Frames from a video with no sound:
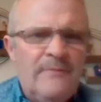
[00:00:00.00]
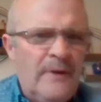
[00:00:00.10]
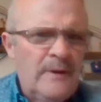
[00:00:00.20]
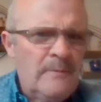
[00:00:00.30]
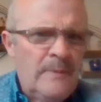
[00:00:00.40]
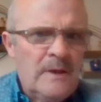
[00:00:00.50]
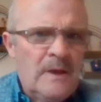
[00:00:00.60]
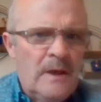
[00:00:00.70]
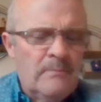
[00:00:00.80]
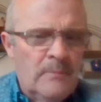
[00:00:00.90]
very
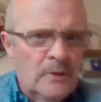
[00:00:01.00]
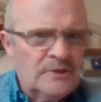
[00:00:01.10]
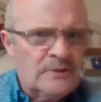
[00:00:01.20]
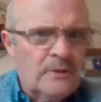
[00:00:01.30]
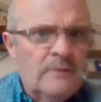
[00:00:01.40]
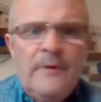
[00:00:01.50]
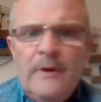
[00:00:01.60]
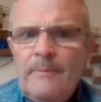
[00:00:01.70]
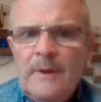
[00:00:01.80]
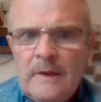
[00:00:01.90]
big in Munster,
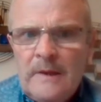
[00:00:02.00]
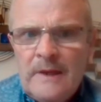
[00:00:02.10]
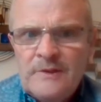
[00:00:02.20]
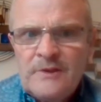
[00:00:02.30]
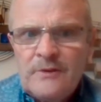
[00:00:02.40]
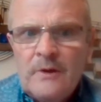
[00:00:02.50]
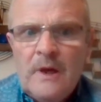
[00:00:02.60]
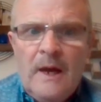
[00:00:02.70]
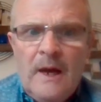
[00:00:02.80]
very big in Leinster,